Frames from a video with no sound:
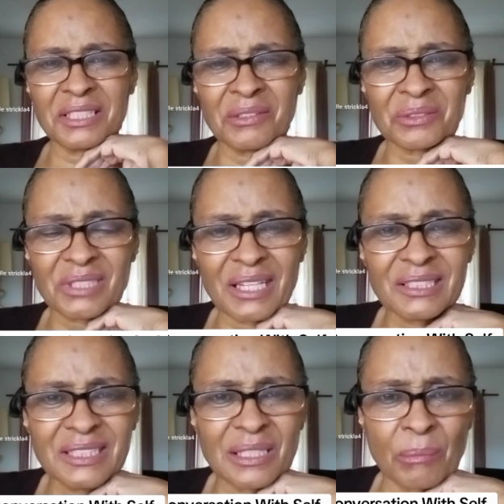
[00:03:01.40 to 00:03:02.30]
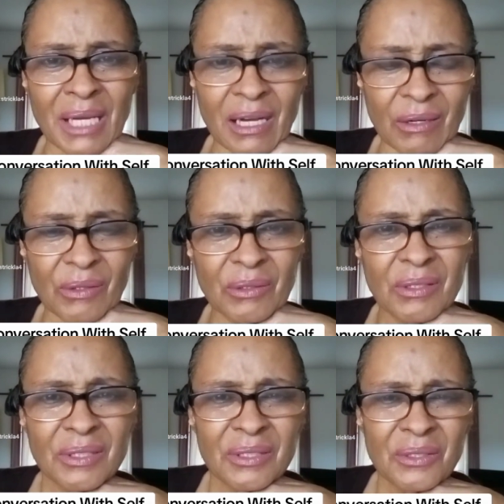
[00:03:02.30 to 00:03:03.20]
they don't tell you about.
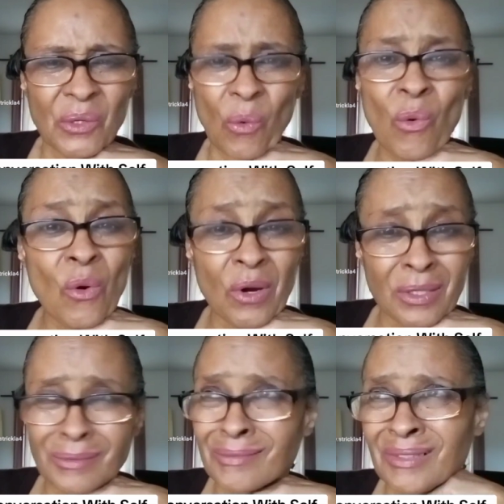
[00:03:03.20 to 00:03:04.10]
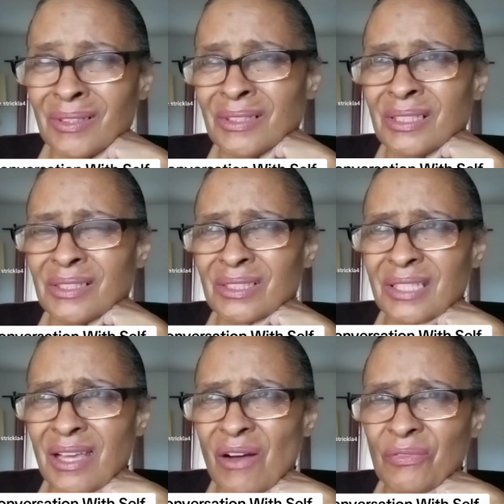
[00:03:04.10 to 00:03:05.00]
Or,
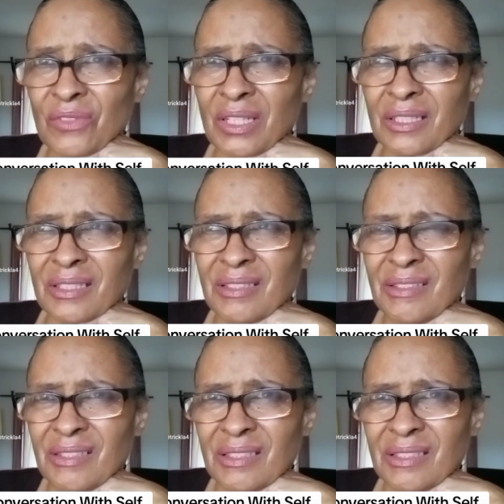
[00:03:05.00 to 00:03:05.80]
self, they